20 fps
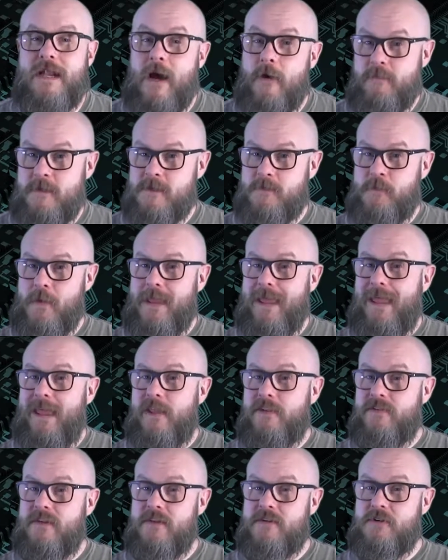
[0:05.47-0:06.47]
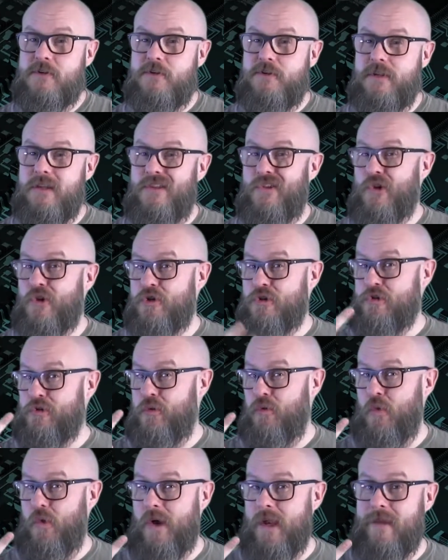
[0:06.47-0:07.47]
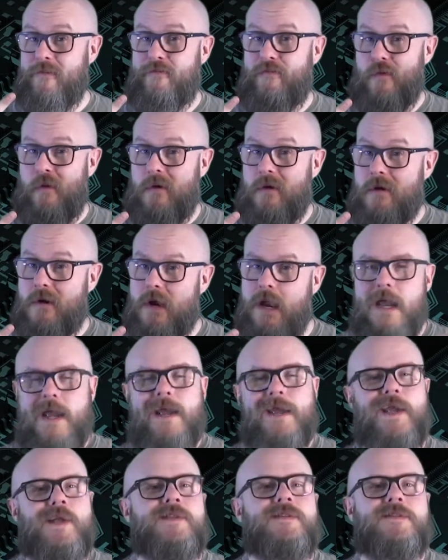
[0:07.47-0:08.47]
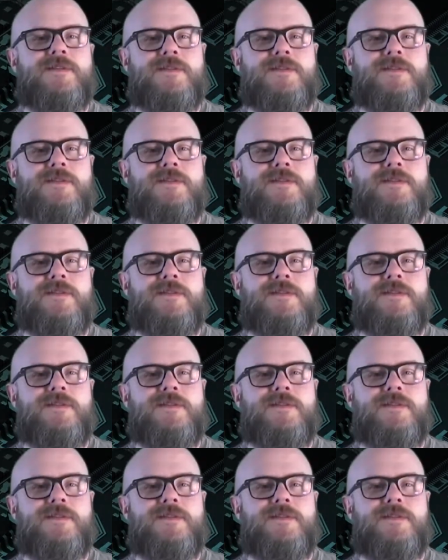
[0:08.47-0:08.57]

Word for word: and I'll be speaking at Digital Dealer 24 in